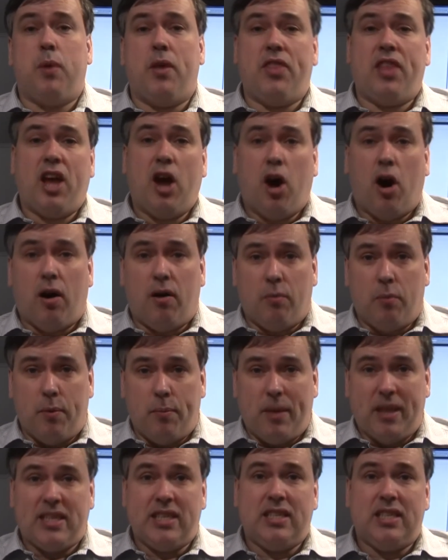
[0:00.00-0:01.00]
when
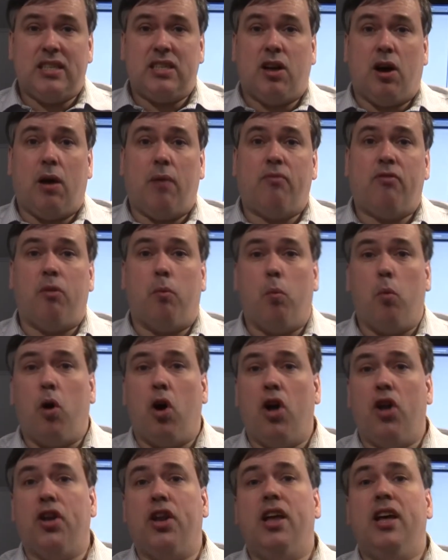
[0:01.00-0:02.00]
messages hop from
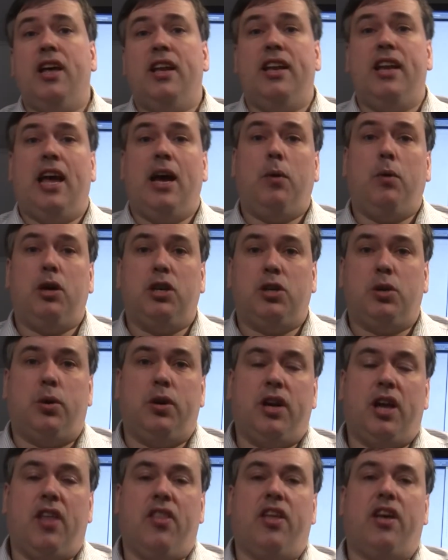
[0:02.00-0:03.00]
one network to
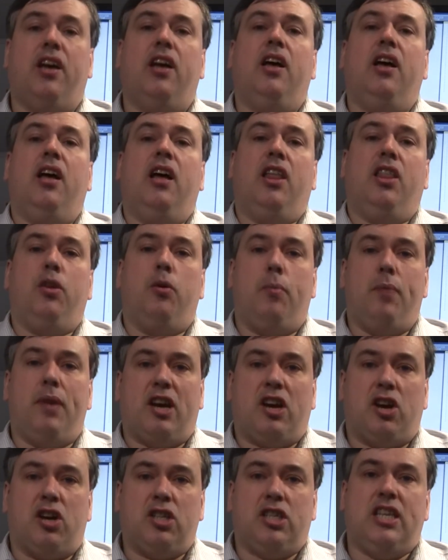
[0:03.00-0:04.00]
another, there will be a
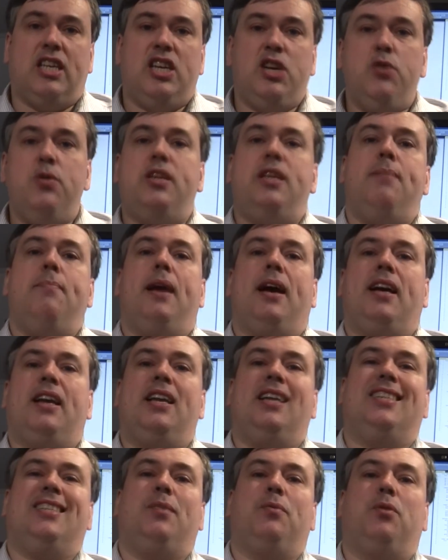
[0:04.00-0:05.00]
continuity
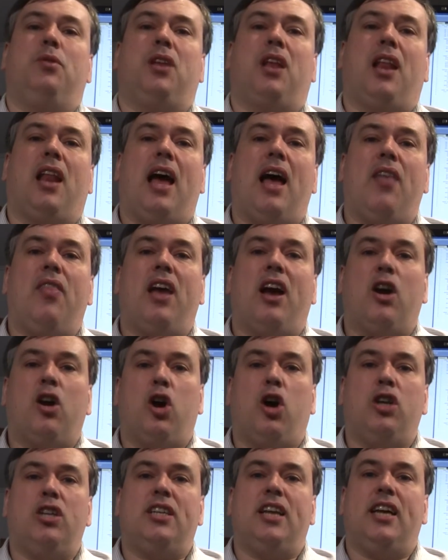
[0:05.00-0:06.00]
mechanism that will allow that
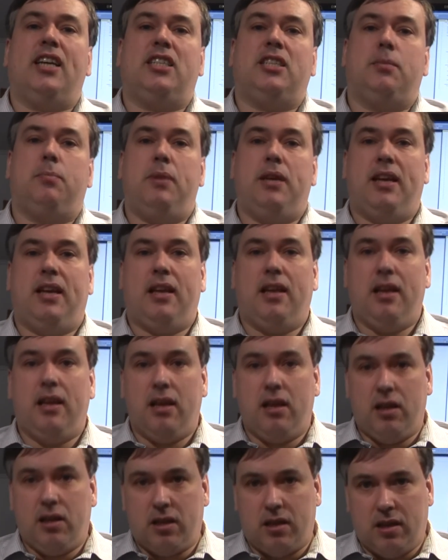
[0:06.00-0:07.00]
context to be
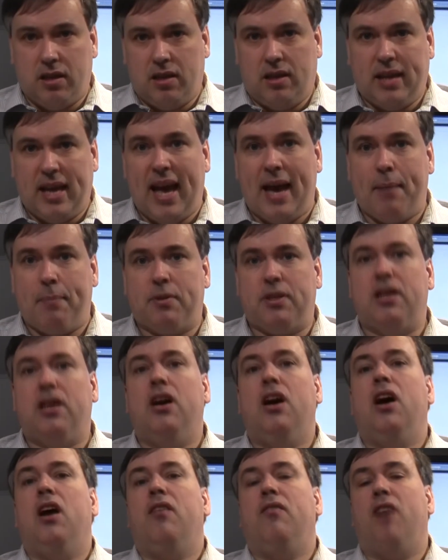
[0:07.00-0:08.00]
kept
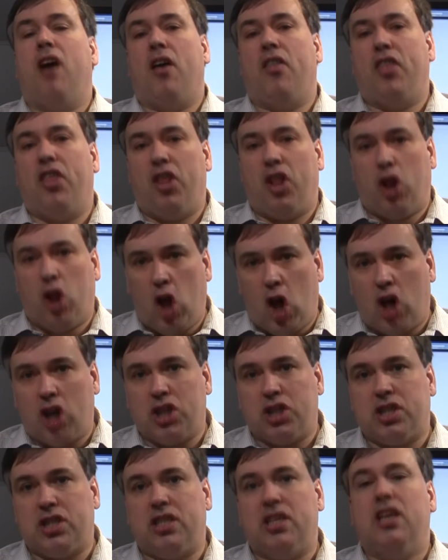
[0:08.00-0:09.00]
rather than
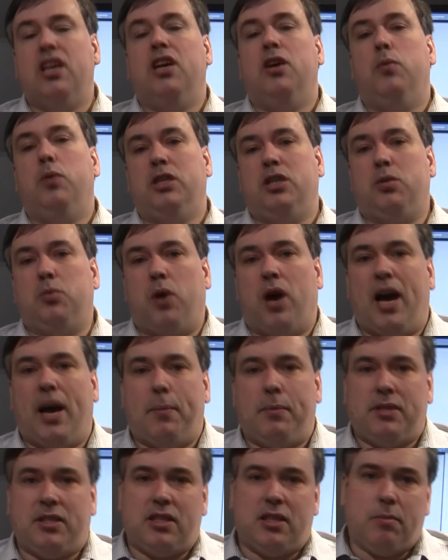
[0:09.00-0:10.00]
lost, which is what
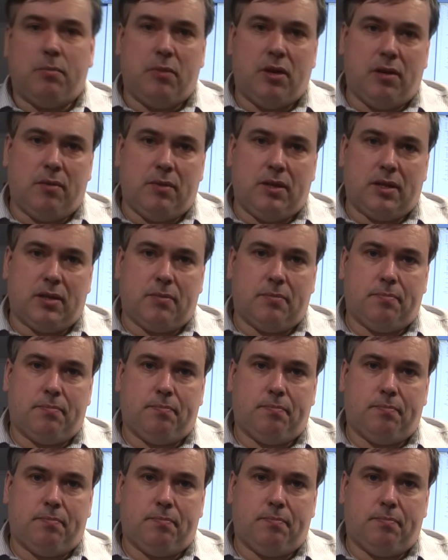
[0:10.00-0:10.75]
happens at the moment.